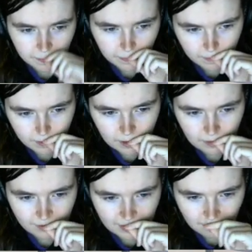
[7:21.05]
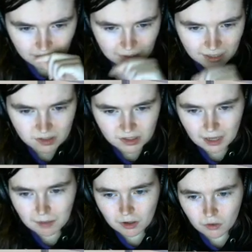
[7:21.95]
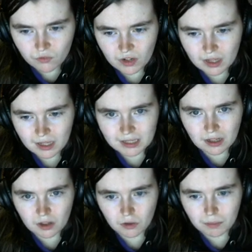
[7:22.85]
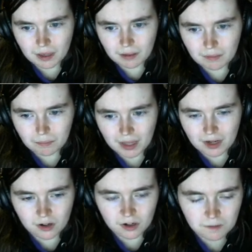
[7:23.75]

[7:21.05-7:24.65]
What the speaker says: It even helps me understand my own feelings a little bit better.